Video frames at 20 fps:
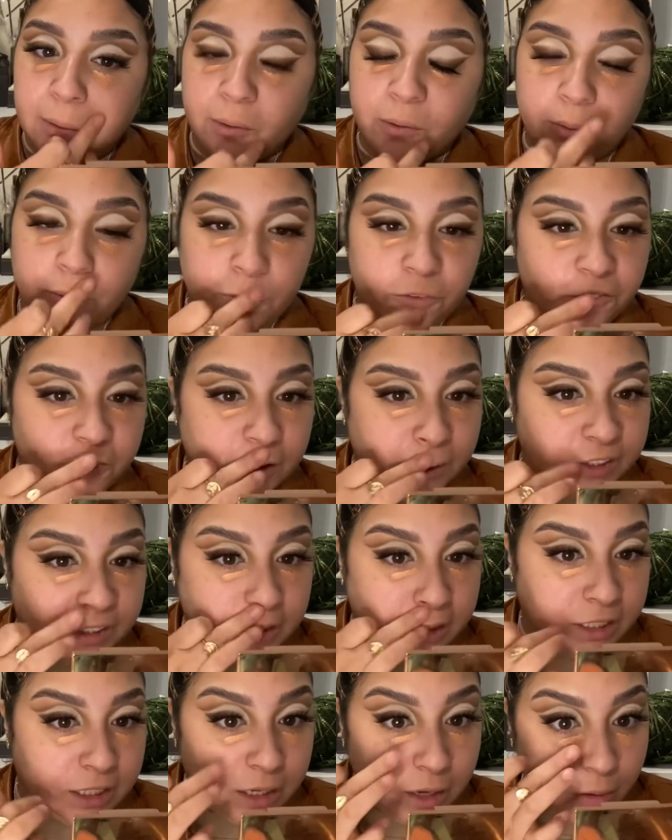
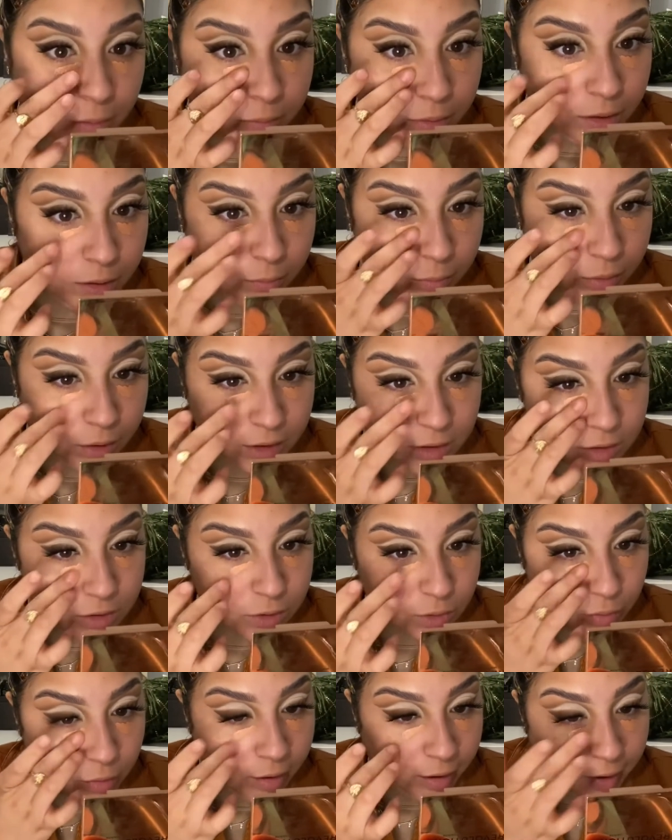overdid it a bit, but it's
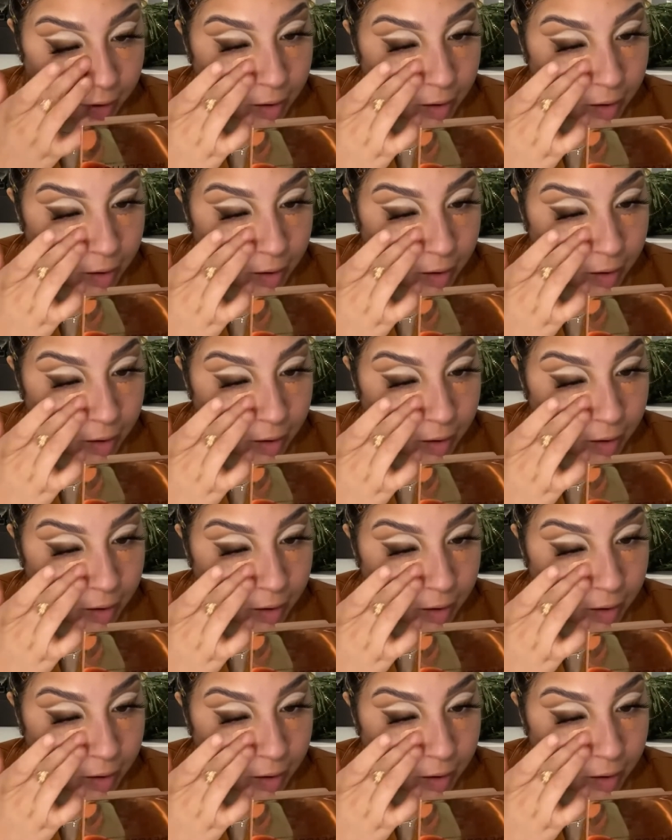okay.